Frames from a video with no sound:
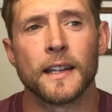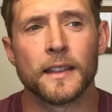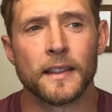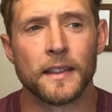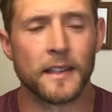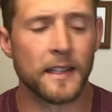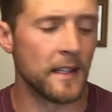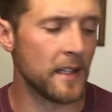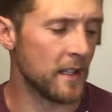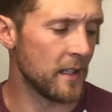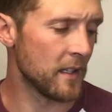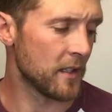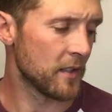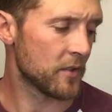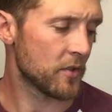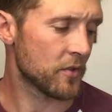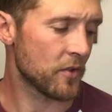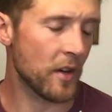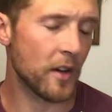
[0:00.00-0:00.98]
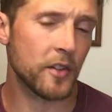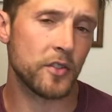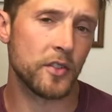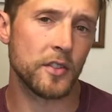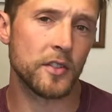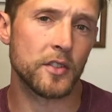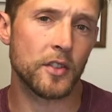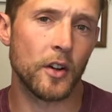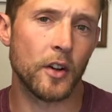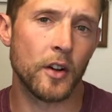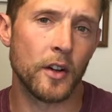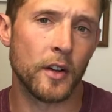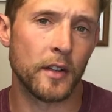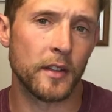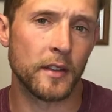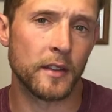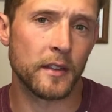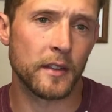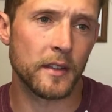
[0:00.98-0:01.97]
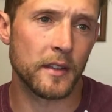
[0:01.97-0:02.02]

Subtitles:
The instructions on